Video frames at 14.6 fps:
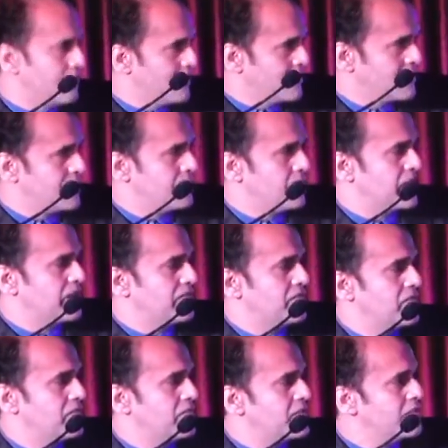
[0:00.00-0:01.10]
WhatsApp
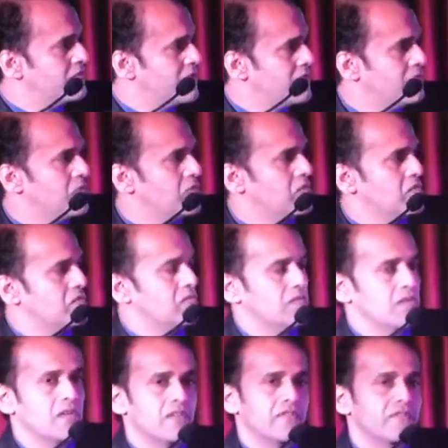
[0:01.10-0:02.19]
platform with one motto
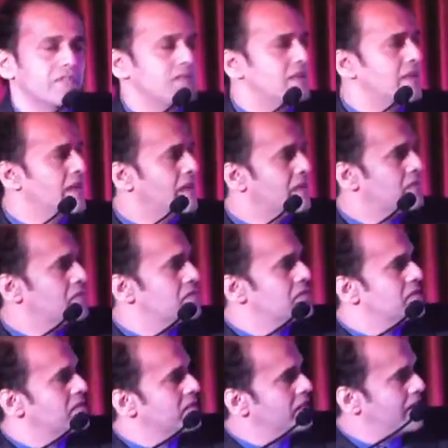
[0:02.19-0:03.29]
of
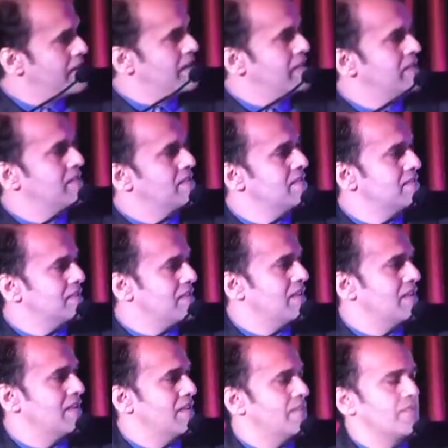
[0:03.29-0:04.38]
diagnosing the heart disease
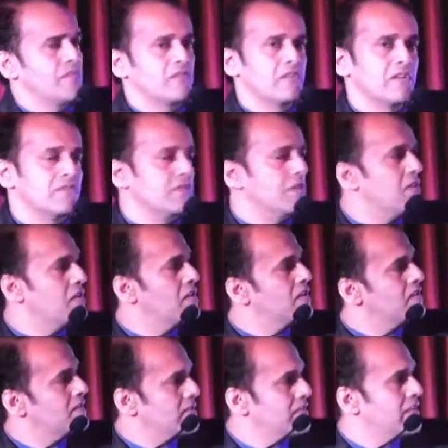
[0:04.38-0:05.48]
early, what we call
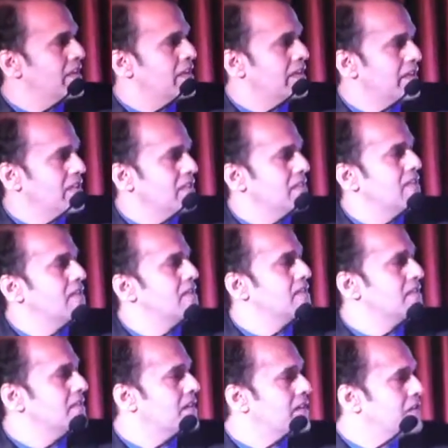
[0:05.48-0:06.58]
CAD, that
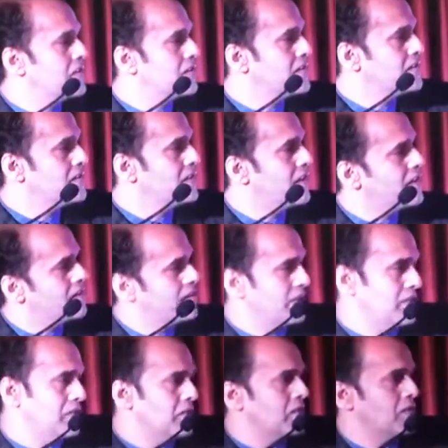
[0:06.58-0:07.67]
is cardiology
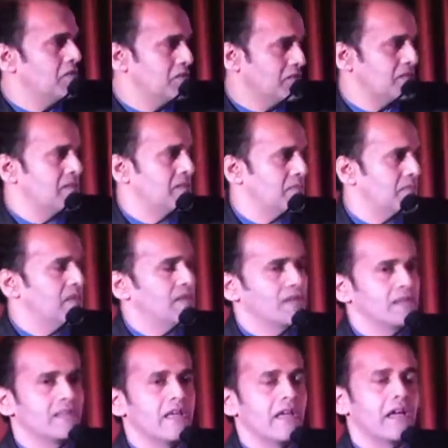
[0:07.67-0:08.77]
at your doorstep,
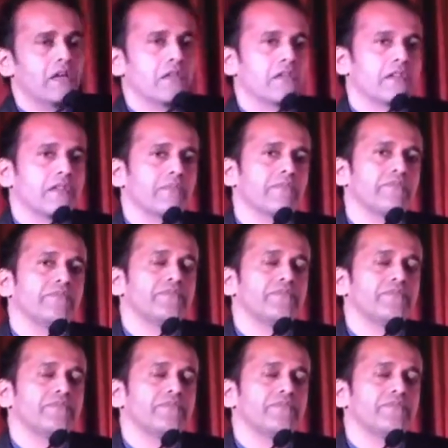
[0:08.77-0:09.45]
the acronym.